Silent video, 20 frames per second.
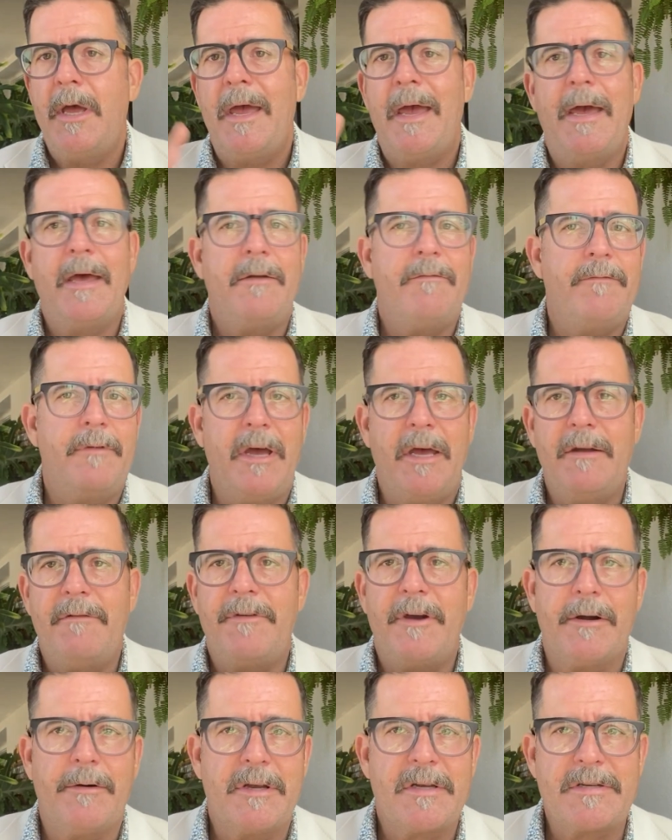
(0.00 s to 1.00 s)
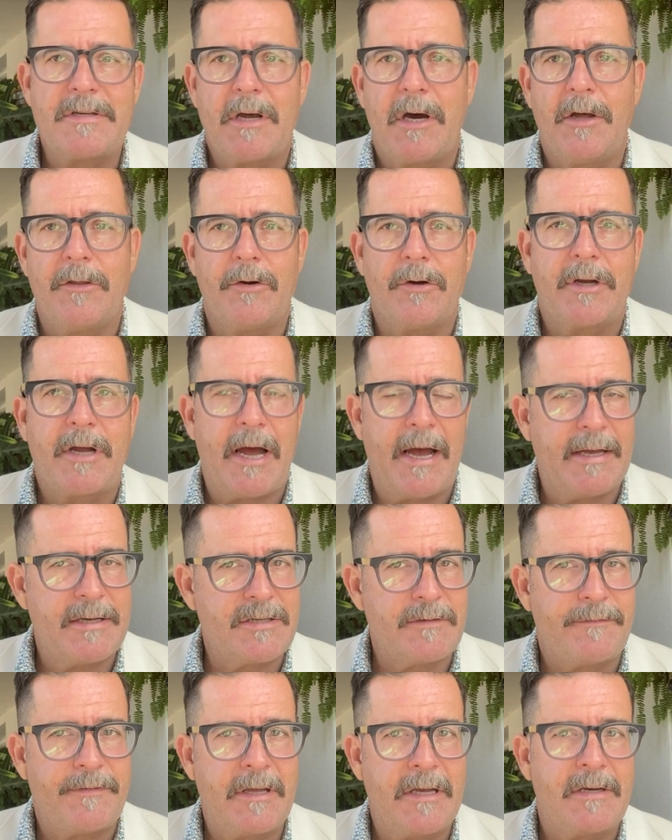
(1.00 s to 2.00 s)
and various other kinds
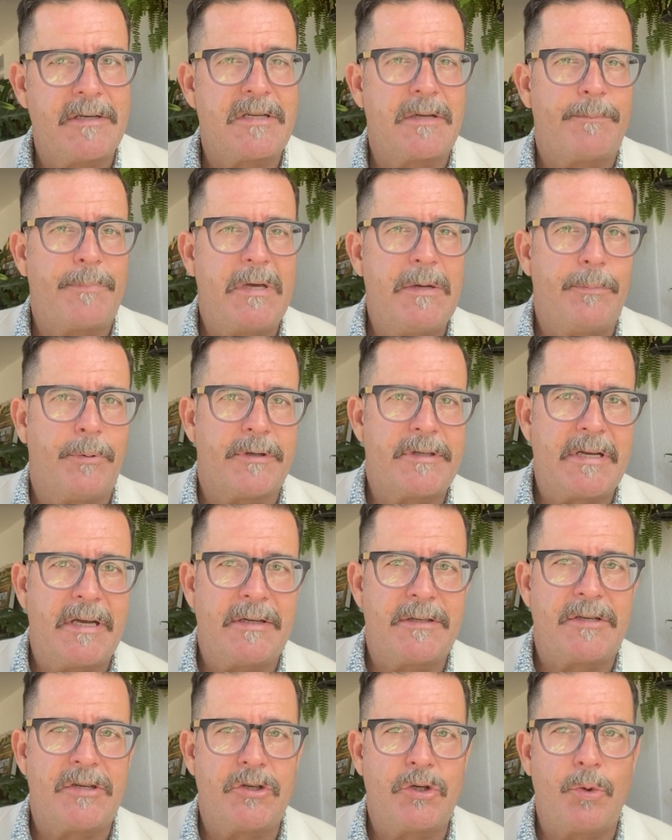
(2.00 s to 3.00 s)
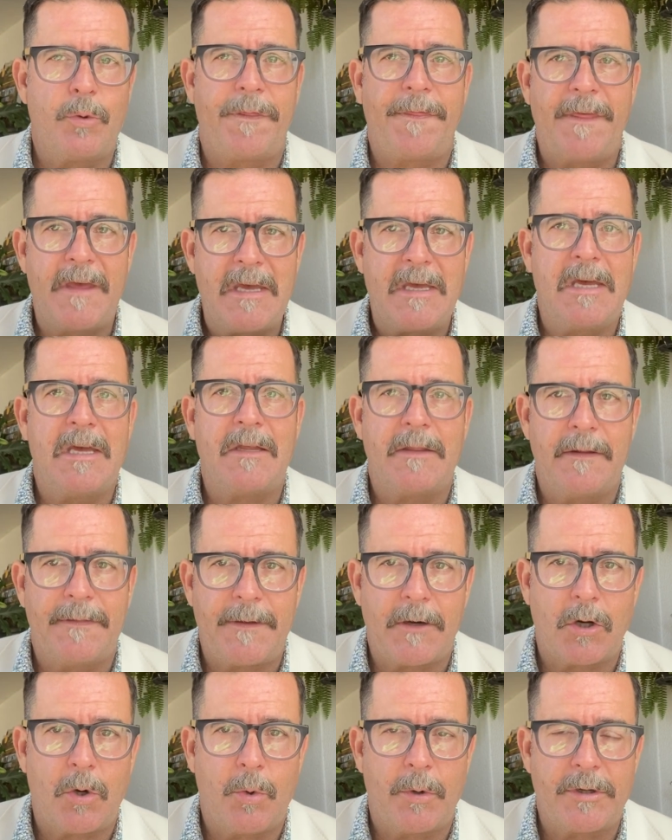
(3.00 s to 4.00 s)
of things that people tend to do, thinking that
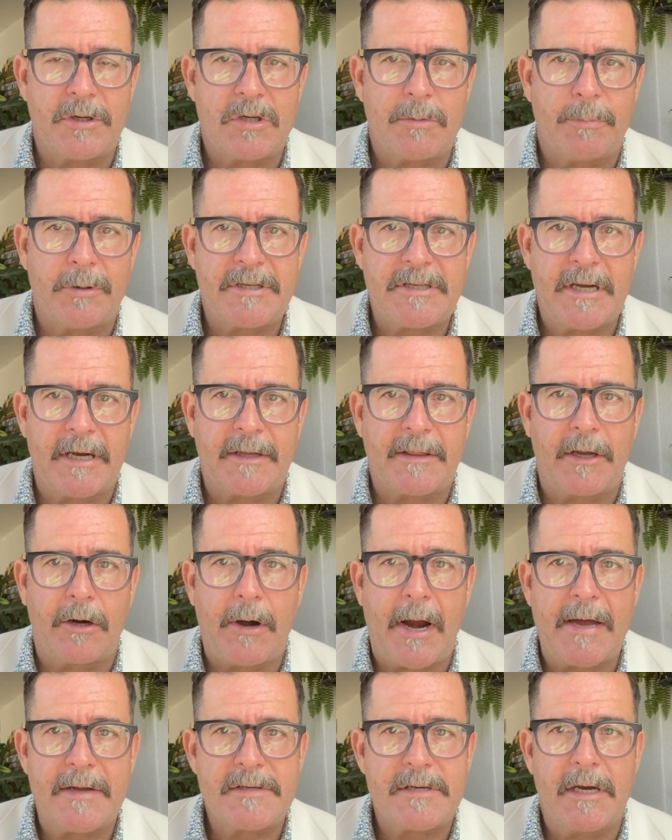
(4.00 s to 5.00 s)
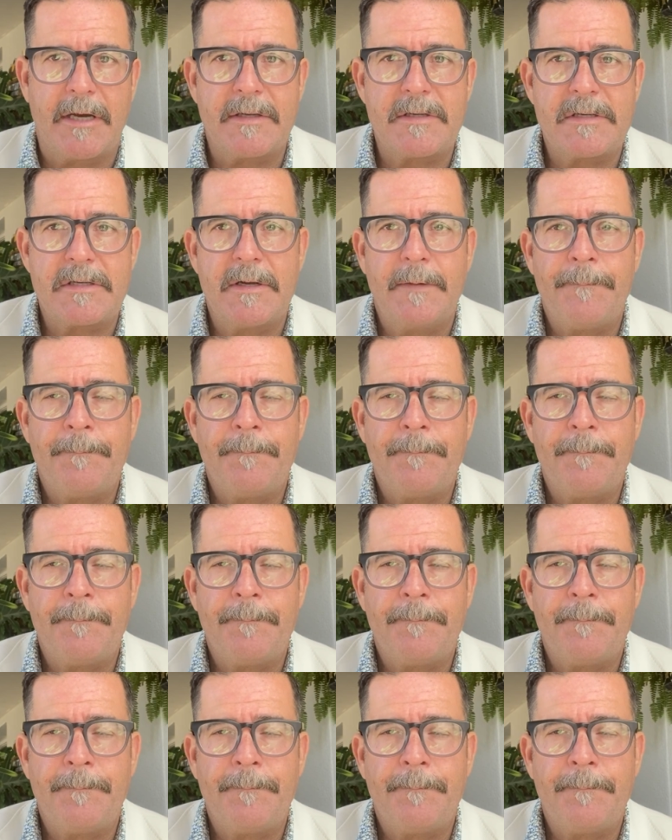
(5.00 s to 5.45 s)
they're going to protect their assets.